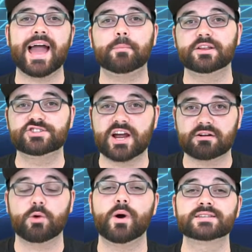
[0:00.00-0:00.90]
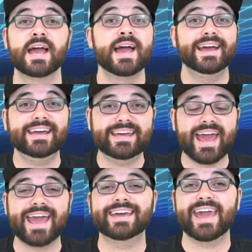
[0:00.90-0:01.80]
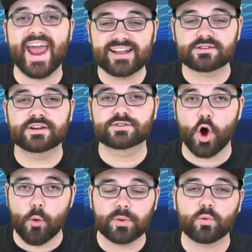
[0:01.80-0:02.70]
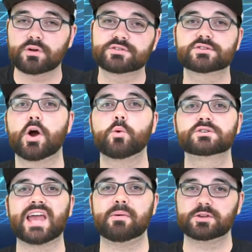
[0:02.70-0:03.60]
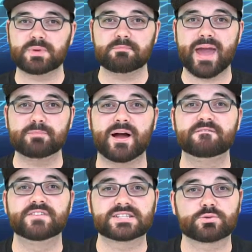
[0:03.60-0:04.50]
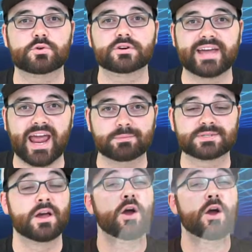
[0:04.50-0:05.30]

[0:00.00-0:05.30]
that happened in January was EA canceled its open world Star Wars game that was being made by Visceral Games.